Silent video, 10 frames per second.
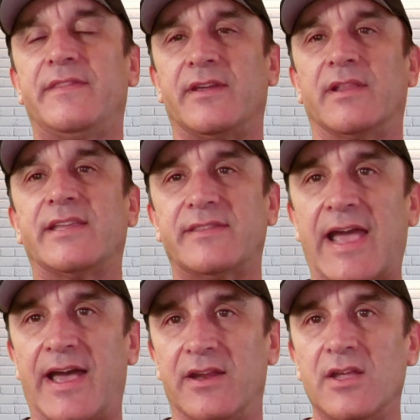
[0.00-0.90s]
anything like
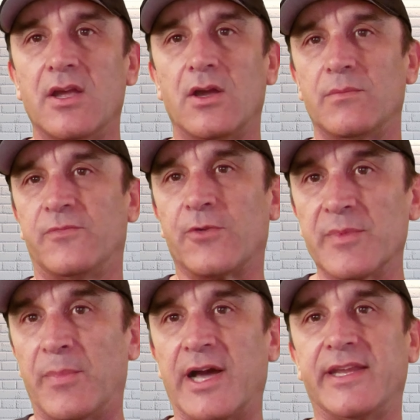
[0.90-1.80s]
that
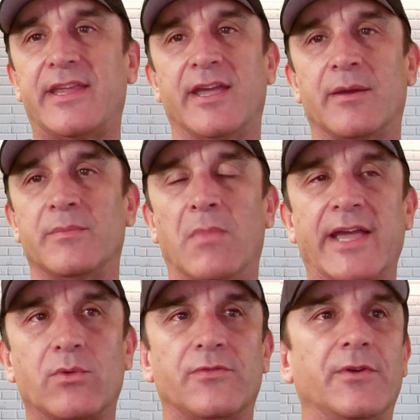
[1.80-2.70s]
from the body cam
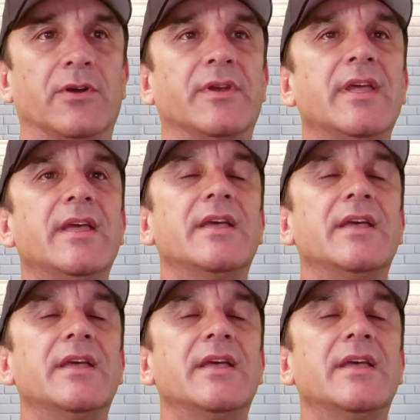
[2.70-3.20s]
microphone.